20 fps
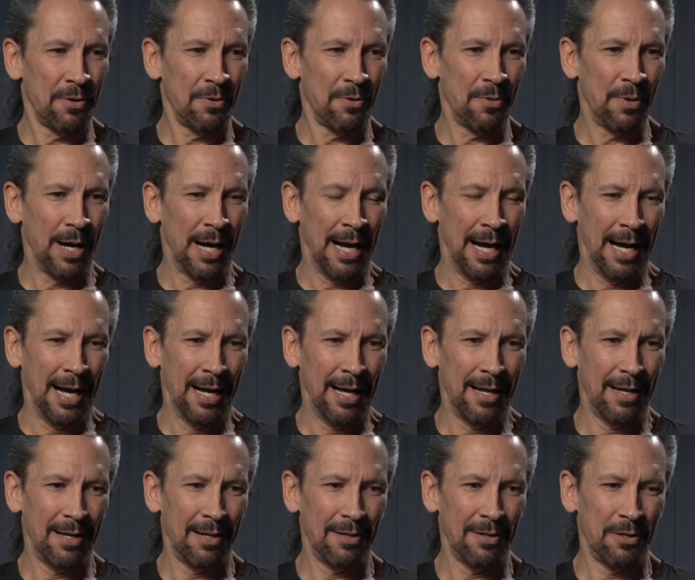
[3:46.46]
who
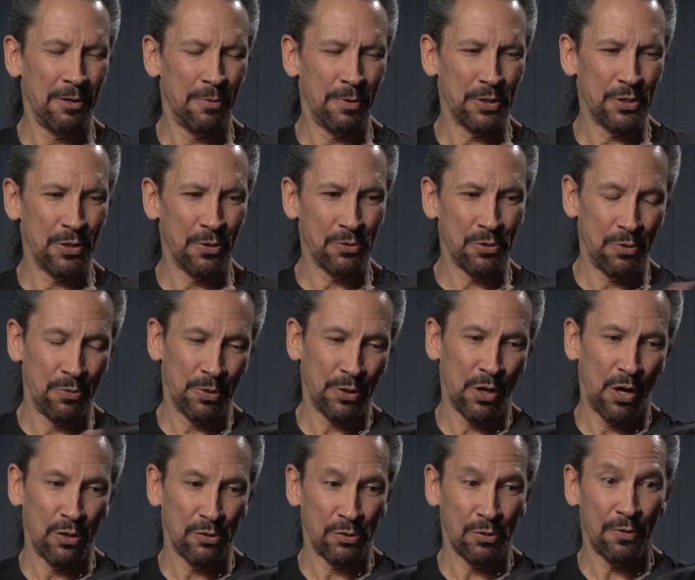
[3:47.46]
uh, who were chosen, who were
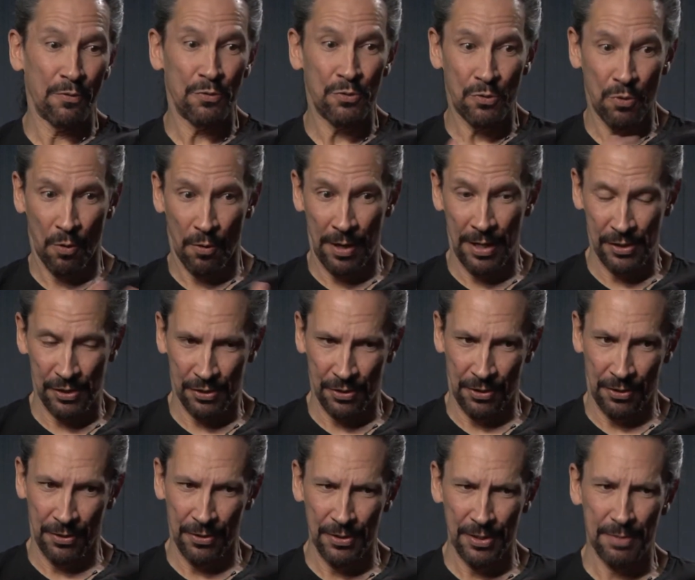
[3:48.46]
called sort of Doris
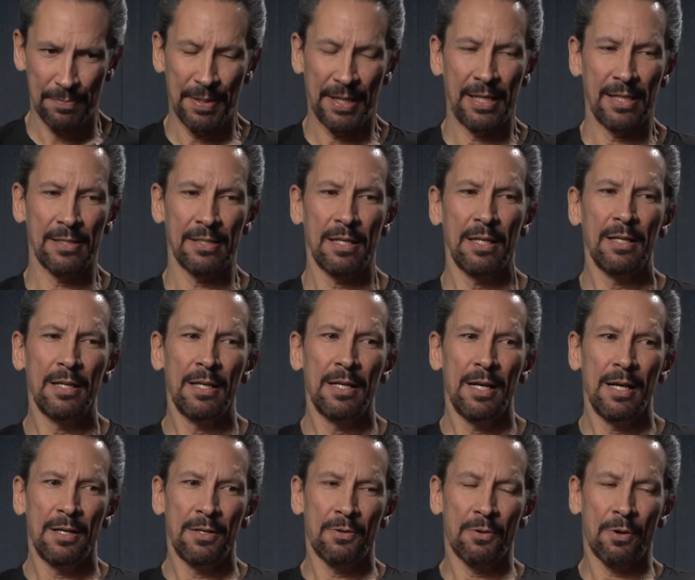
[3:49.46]
girls, because
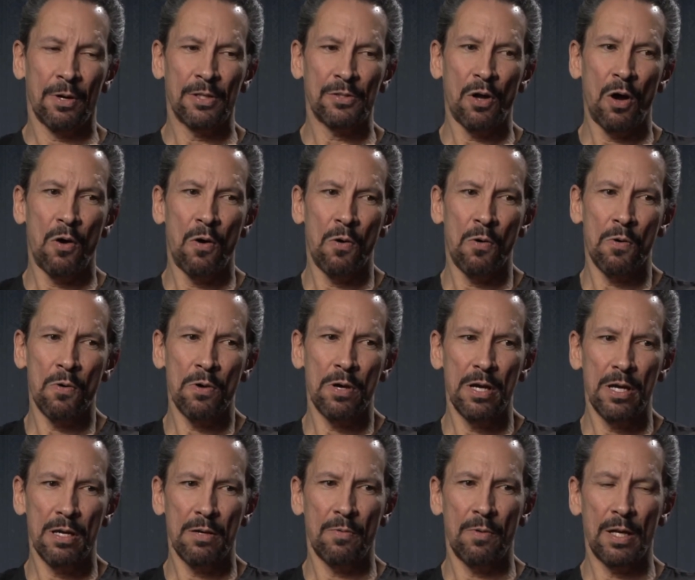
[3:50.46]
Doris Hogue
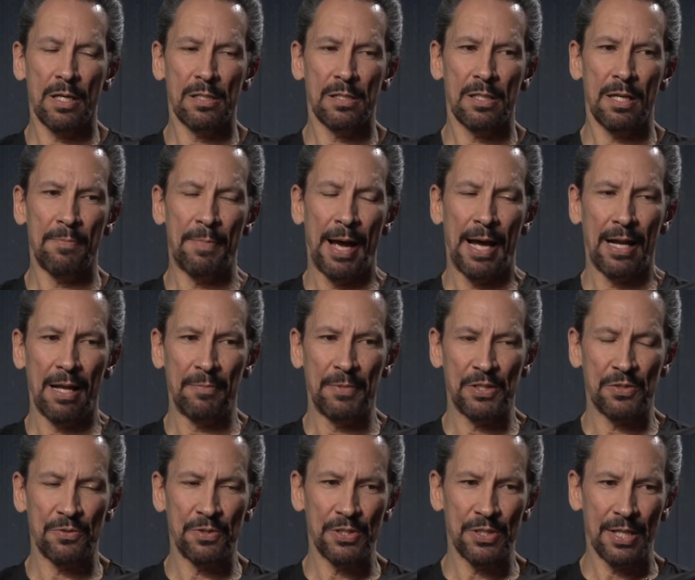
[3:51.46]
was the ballet
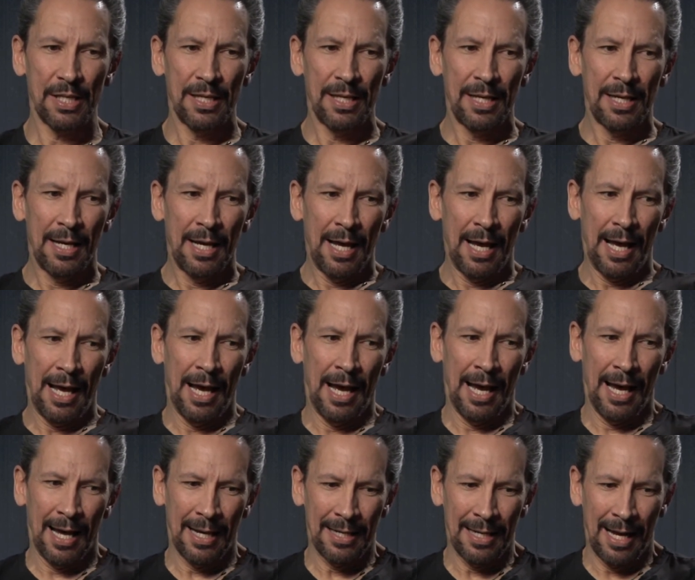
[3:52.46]
mistress,
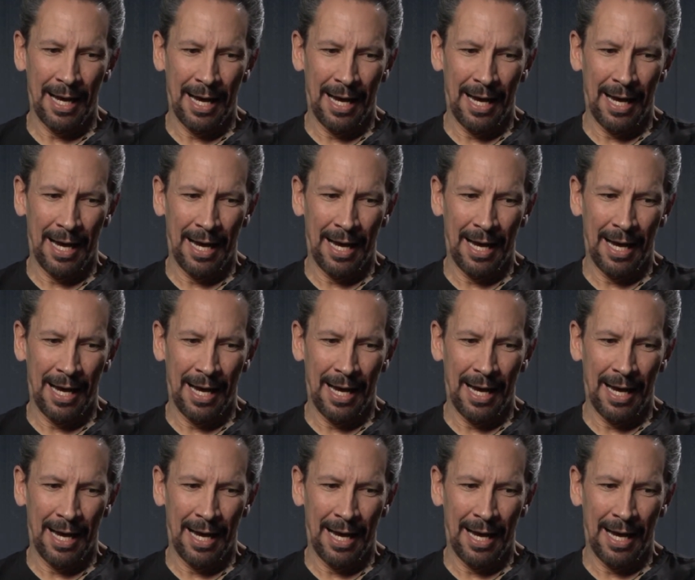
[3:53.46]
and